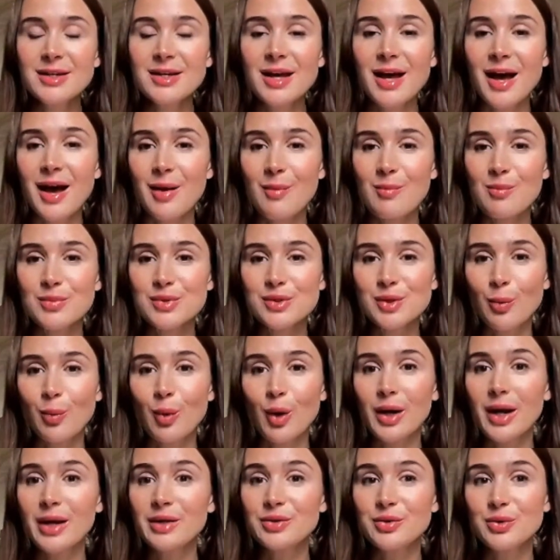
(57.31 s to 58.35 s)
Um, so
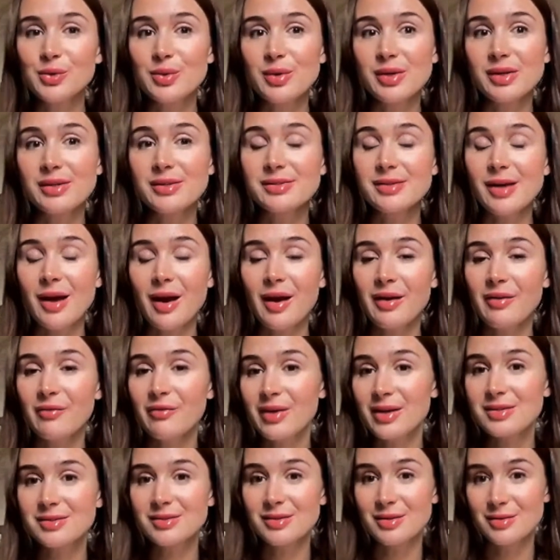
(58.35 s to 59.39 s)
what I do is I
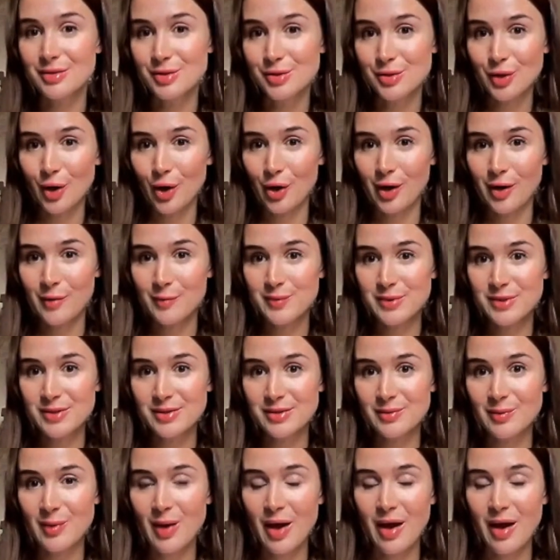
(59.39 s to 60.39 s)
invest in startups.